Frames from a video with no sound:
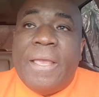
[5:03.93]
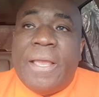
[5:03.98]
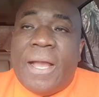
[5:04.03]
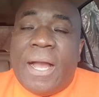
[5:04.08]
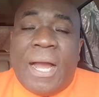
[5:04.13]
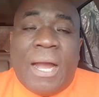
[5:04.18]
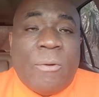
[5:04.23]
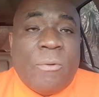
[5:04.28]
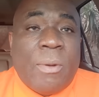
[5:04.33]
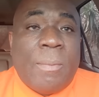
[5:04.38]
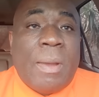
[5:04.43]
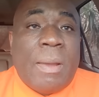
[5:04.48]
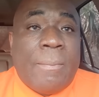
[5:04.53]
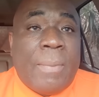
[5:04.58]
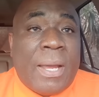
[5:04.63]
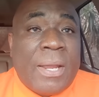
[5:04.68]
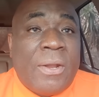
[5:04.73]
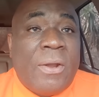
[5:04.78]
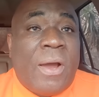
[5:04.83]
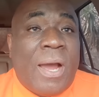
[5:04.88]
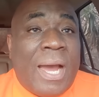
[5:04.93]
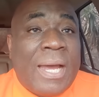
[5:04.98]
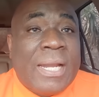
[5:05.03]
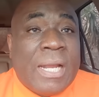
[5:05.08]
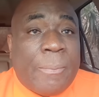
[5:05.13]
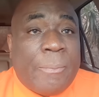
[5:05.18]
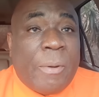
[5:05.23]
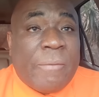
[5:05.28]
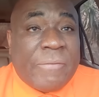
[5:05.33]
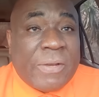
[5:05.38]
Remember, you know,
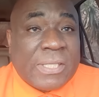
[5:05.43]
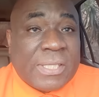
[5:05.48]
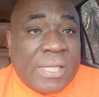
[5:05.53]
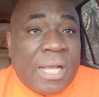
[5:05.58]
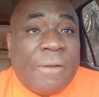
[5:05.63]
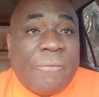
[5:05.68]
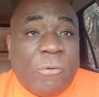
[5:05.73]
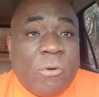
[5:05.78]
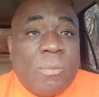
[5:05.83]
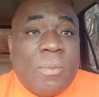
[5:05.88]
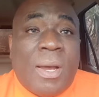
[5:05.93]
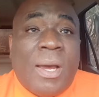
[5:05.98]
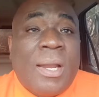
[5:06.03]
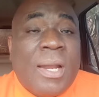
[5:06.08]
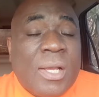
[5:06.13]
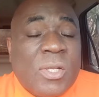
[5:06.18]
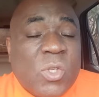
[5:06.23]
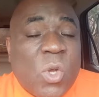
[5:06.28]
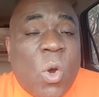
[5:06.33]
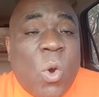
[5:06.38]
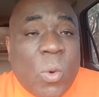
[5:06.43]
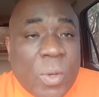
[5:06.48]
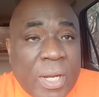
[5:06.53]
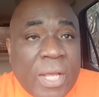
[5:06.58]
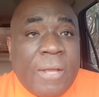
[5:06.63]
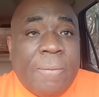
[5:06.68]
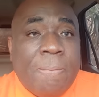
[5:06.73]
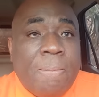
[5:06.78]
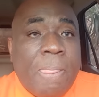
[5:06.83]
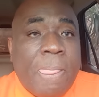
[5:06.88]
other professional footballers out
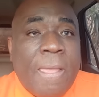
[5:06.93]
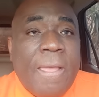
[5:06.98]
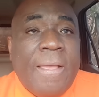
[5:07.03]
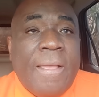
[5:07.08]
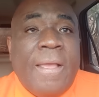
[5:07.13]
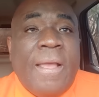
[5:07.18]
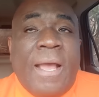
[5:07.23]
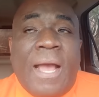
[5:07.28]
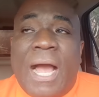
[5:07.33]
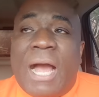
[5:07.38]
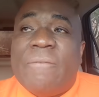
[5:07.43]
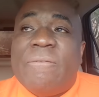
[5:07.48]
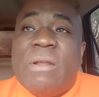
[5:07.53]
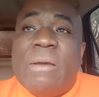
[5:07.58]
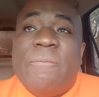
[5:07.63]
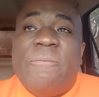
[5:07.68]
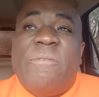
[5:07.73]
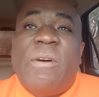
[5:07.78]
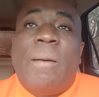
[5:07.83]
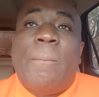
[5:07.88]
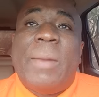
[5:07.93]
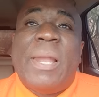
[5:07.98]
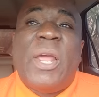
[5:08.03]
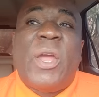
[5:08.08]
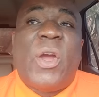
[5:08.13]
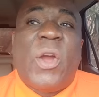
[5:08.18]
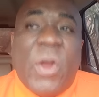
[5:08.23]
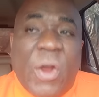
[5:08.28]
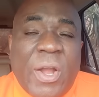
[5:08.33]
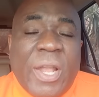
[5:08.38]
there have them family
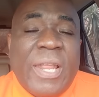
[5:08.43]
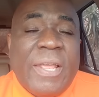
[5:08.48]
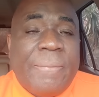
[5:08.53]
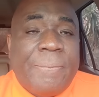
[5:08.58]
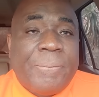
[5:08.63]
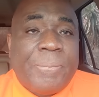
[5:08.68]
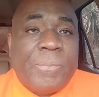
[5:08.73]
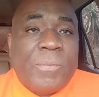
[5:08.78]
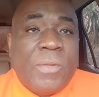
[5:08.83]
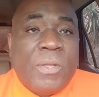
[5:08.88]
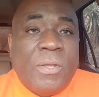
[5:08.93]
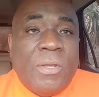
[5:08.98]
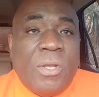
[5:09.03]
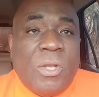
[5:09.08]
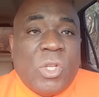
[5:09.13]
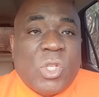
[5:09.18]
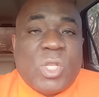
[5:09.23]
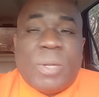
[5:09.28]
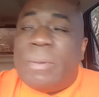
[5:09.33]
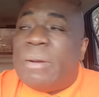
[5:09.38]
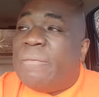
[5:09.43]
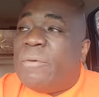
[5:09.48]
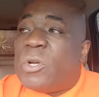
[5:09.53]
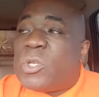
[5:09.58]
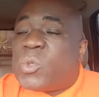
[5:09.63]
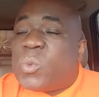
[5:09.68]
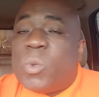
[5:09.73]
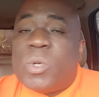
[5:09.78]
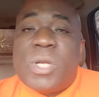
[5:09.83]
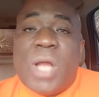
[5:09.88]
early. Some of
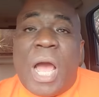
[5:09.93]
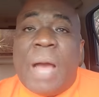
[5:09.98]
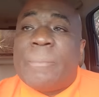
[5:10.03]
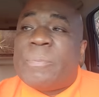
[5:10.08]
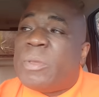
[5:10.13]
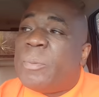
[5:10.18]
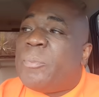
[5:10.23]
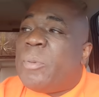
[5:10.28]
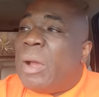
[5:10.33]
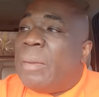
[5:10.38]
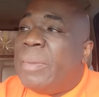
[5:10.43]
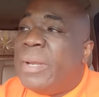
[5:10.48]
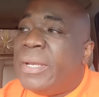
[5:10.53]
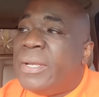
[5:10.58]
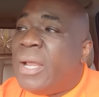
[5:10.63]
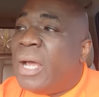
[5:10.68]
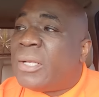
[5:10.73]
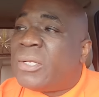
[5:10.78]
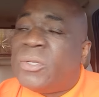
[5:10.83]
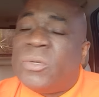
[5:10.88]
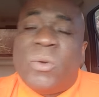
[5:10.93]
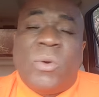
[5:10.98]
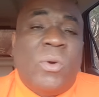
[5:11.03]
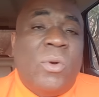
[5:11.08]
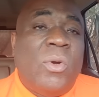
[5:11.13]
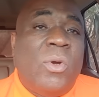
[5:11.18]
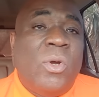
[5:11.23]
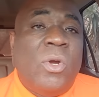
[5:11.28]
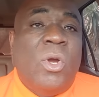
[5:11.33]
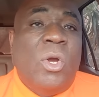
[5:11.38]
us would opt probably not to
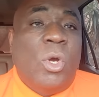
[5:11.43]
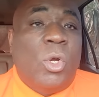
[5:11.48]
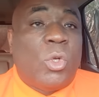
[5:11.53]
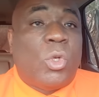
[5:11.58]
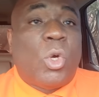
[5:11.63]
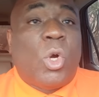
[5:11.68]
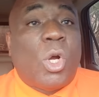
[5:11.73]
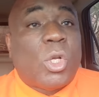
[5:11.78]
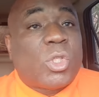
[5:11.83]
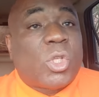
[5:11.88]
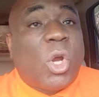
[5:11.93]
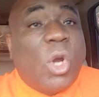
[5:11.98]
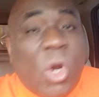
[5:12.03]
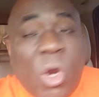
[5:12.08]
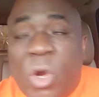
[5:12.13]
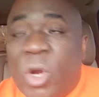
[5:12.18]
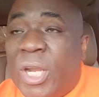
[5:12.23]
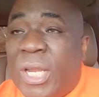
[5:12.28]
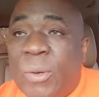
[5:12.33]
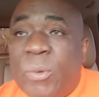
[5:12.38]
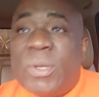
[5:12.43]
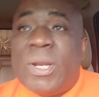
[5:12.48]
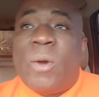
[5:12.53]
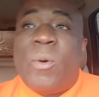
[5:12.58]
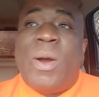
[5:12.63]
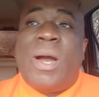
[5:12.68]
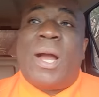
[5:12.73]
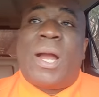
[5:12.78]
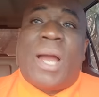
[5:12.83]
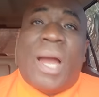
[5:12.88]
go so early. Would I
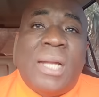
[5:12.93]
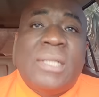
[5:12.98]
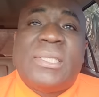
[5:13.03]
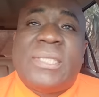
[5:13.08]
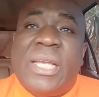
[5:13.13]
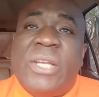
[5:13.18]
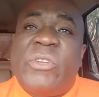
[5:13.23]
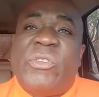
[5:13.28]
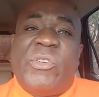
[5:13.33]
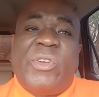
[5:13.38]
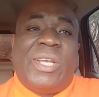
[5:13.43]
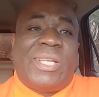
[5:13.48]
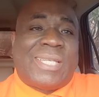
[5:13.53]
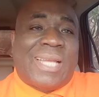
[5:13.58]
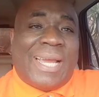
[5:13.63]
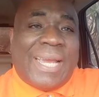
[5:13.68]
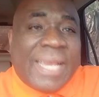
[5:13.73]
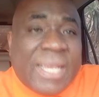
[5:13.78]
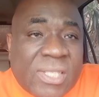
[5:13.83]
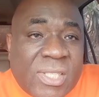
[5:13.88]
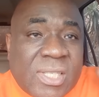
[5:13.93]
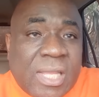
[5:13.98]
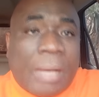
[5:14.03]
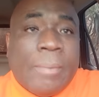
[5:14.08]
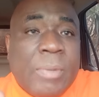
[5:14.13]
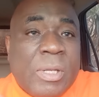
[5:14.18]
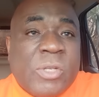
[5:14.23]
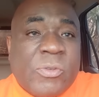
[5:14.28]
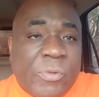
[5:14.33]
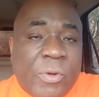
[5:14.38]
want to concentrate and
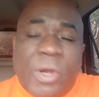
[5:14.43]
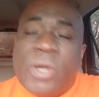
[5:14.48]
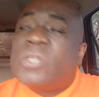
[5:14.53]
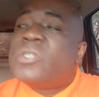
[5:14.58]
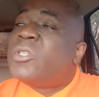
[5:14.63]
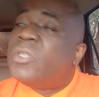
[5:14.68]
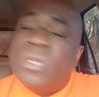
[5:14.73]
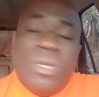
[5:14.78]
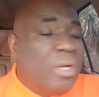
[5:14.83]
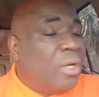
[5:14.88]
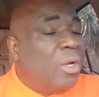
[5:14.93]
establish first?